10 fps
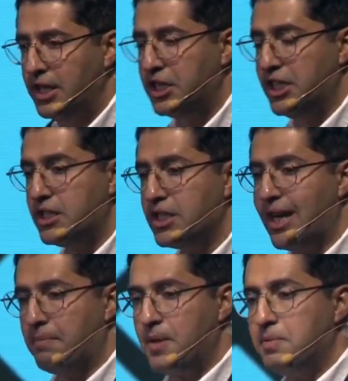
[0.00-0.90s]
You need to
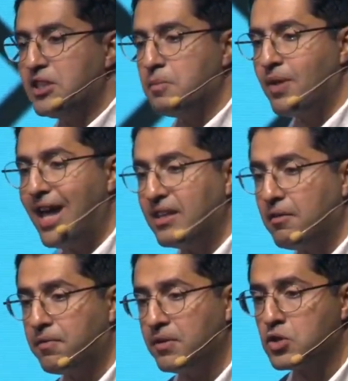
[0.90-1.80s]
get people to play
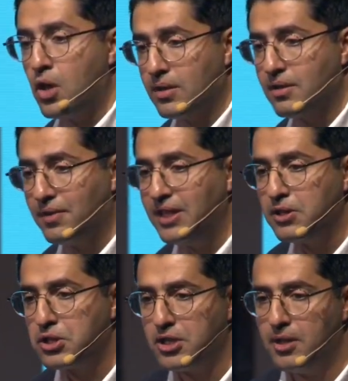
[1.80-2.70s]
different roles of
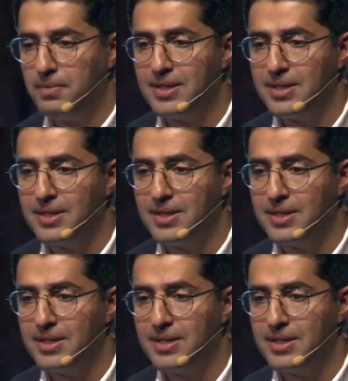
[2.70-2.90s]
leadership.